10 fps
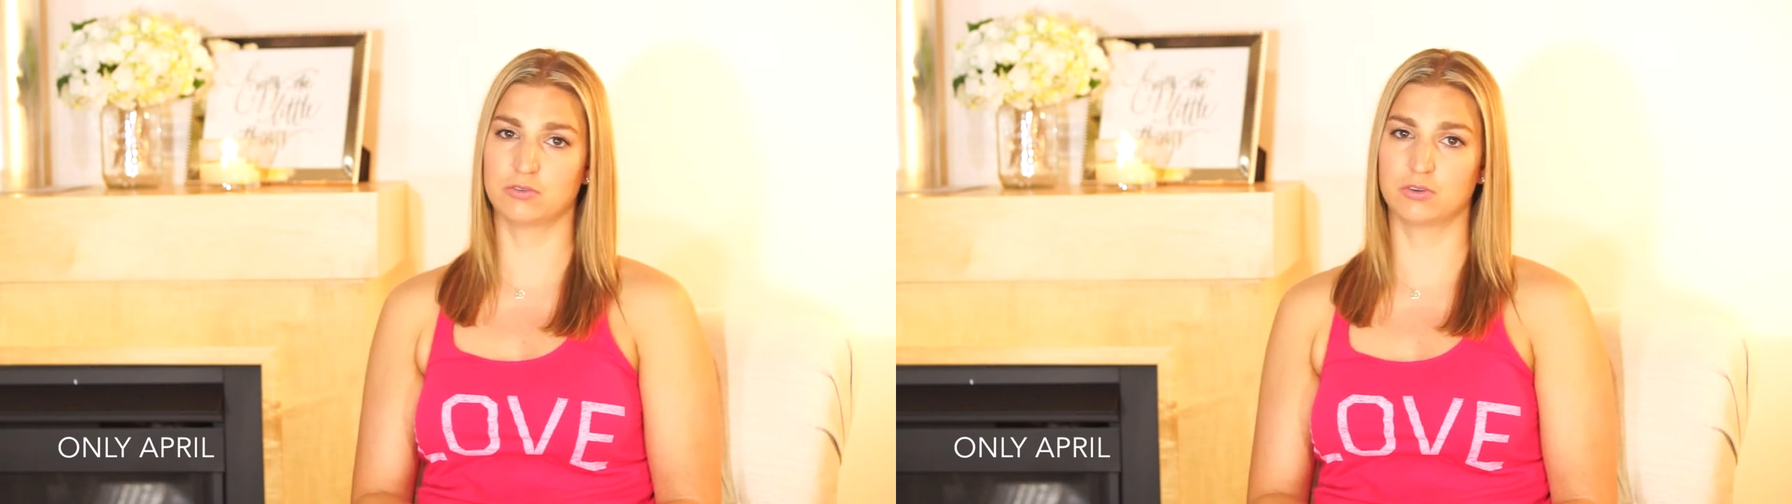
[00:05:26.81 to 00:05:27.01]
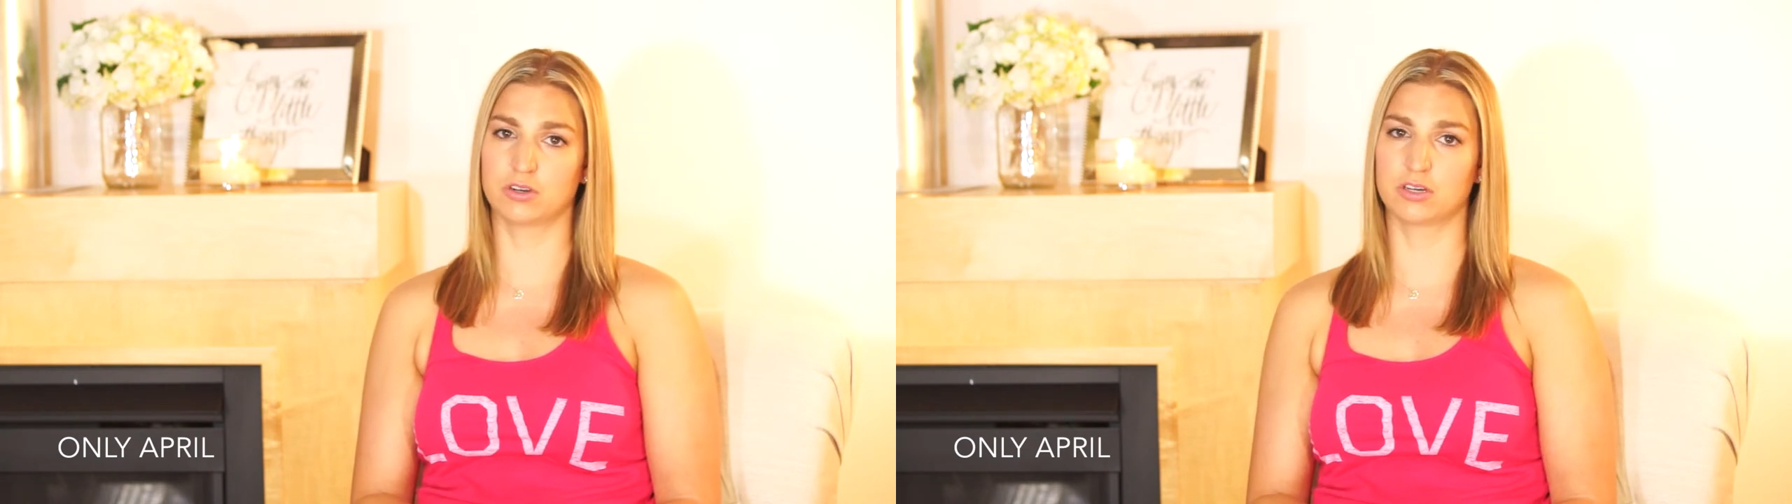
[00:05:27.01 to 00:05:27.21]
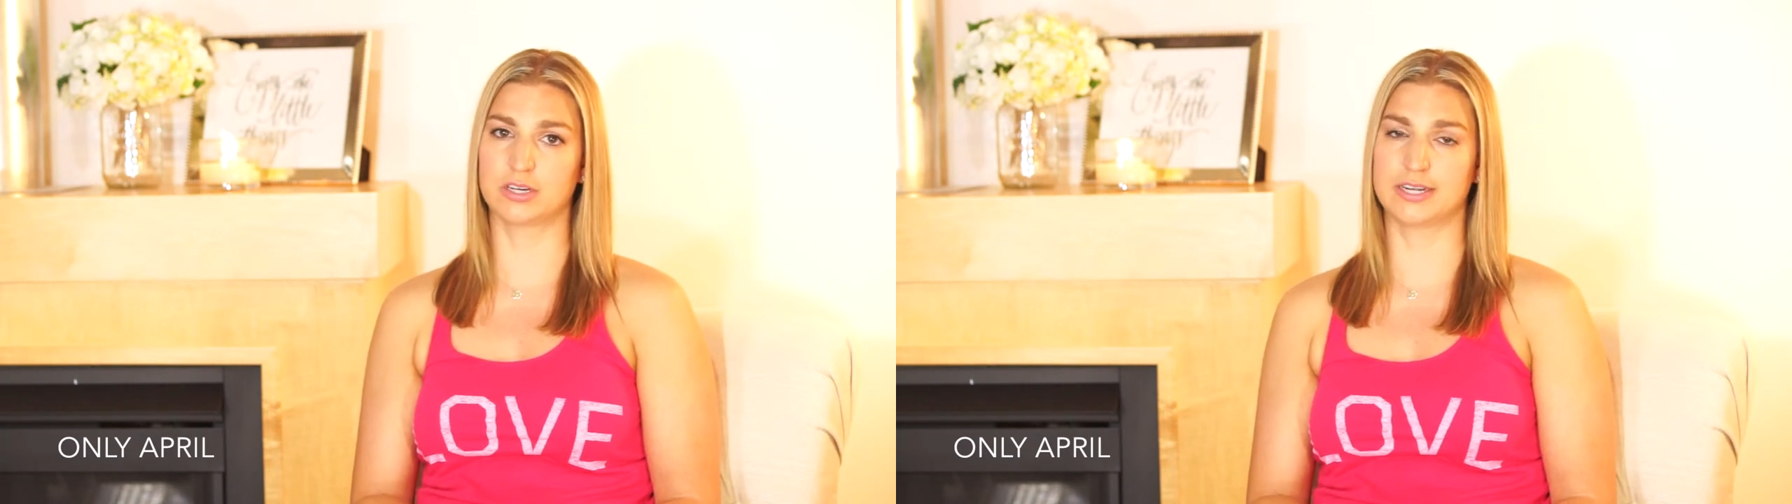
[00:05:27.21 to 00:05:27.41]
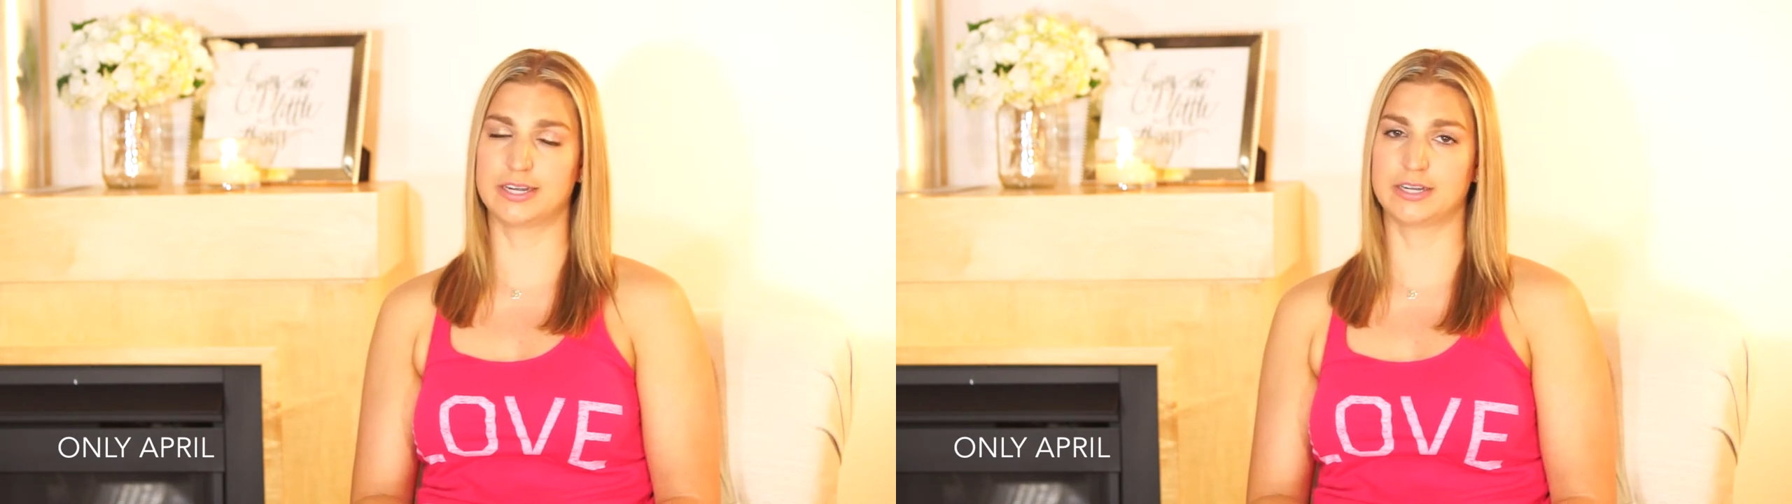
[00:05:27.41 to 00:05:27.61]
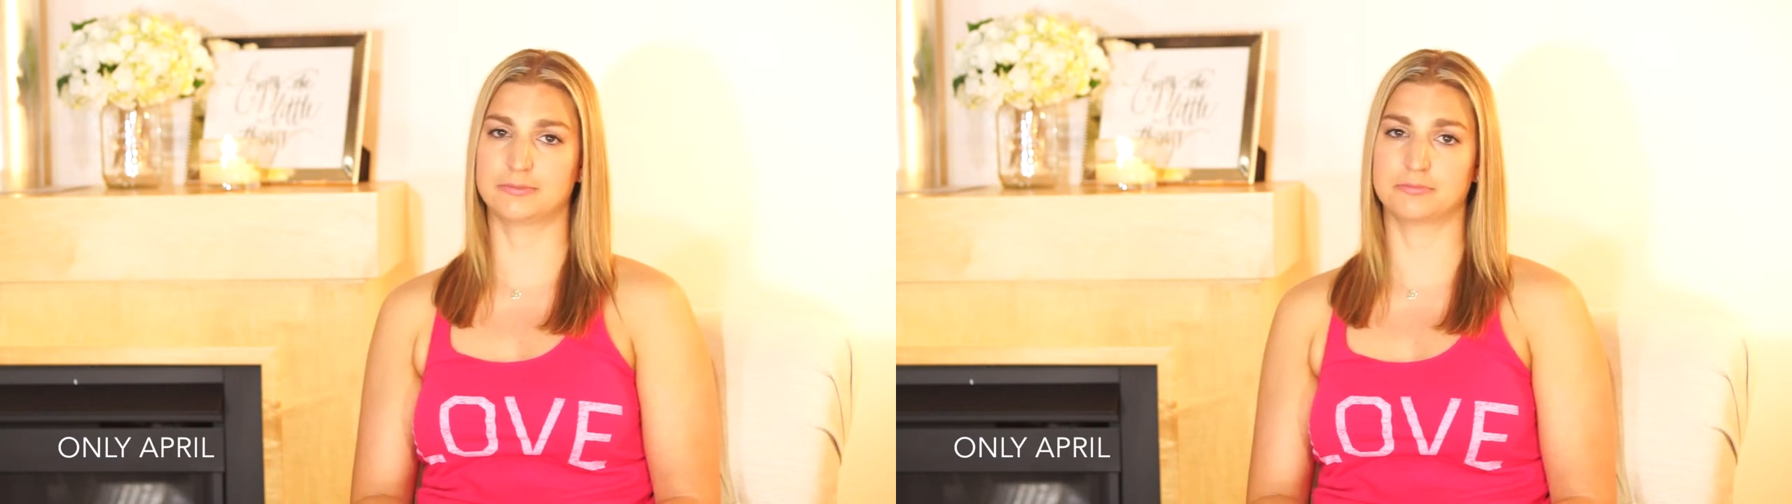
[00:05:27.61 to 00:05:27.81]
or
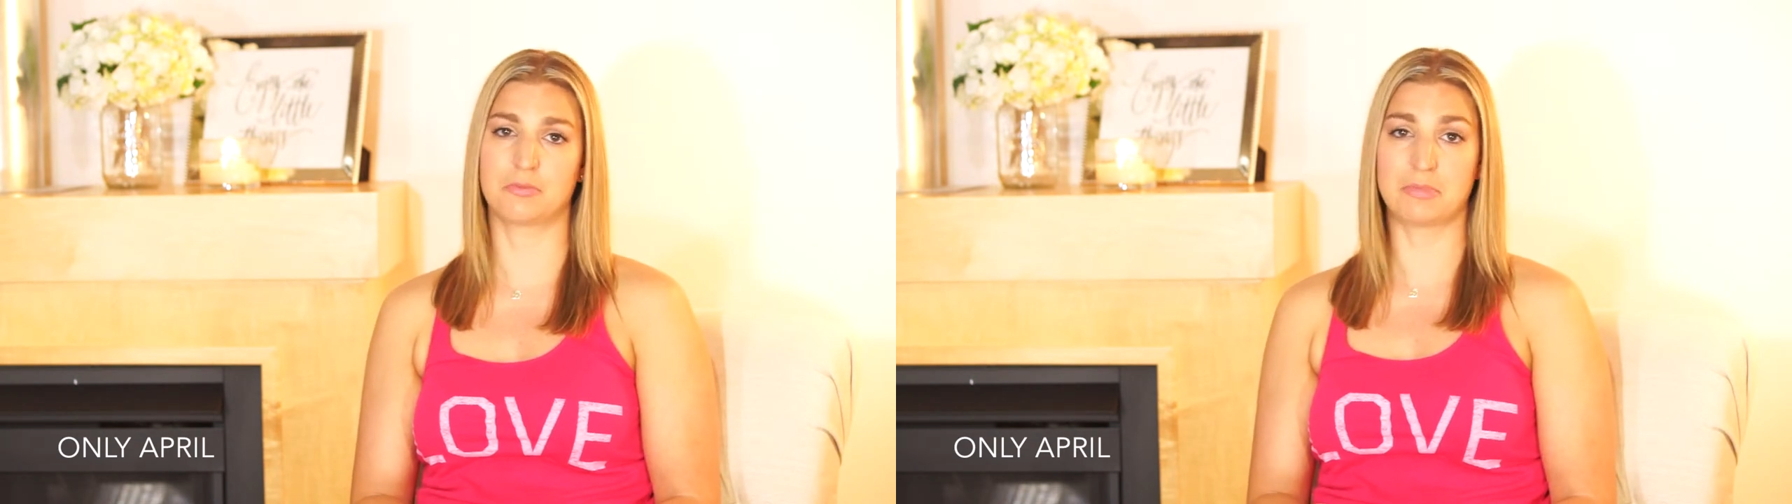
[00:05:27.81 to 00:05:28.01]
um,